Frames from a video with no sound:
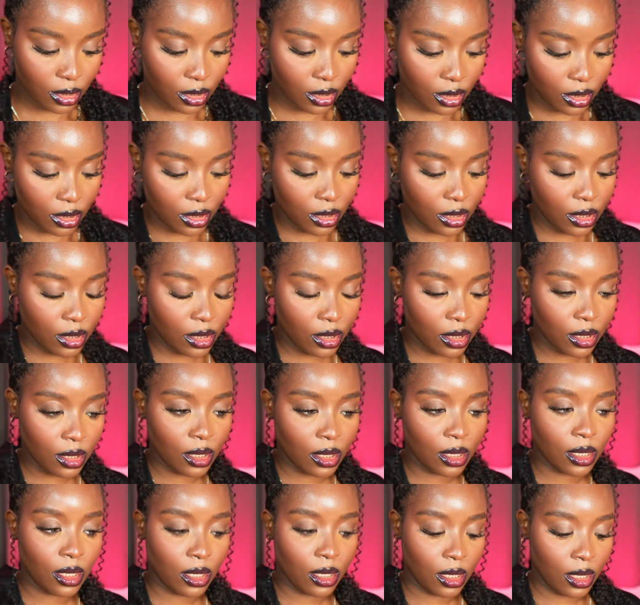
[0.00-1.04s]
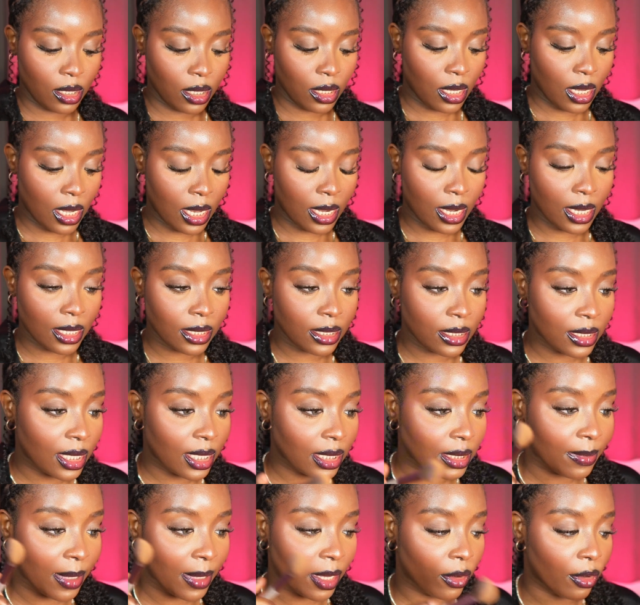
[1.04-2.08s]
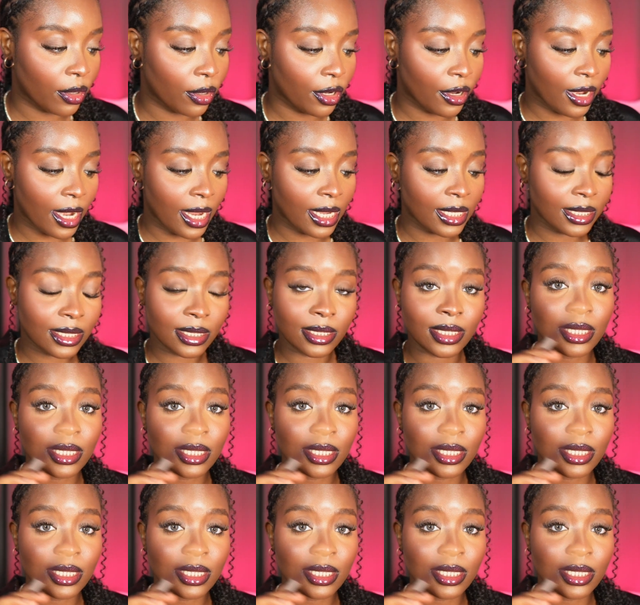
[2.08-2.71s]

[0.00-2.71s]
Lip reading: and I set my under eyes.